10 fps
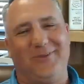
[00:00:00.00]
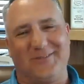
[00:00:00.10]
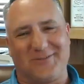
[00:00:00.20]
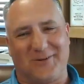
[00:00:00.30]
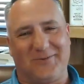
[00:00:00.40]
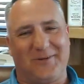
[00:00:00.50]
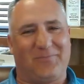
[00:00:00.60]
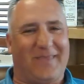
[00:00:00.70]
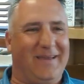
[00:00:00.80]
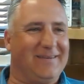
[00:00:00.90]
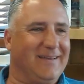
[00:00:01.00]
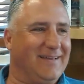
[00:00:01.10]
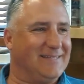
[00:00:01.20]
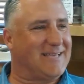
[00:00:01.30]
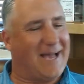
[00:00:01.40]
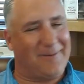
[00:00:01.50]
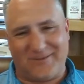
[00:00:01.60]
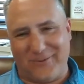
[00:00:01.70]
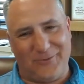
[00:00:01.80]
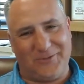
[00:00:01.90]
deserve it, and it's
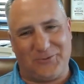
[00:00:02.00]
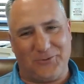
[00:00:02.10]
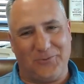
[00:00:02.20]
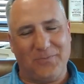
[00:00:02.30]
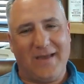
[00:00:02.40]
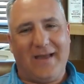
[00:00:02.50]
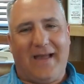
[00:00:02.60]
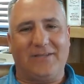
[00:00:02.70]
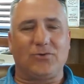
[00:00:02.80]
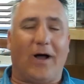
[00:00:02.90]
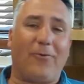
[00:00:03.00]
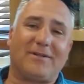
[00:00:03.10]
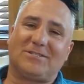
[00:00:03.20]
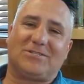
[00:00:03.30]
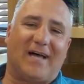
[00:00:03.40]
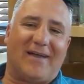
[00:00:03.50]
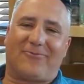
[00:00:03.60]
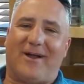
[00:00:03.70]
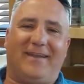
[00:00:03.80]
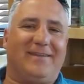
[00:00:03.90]
absolutely true. And so I want to just dive
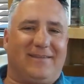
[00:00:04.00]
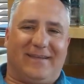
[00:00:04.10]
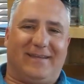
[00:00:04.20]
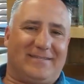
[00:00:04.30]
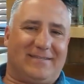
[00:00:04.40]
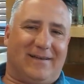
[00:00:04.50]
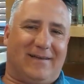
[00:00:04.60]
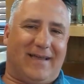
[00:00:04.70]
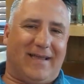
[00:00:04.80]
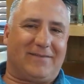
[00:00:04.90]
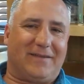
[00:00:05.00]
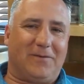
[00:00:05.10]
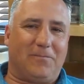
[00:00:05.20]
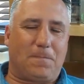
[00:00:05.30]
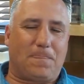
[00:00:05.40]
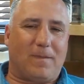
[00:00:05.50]
right in today, Anthony.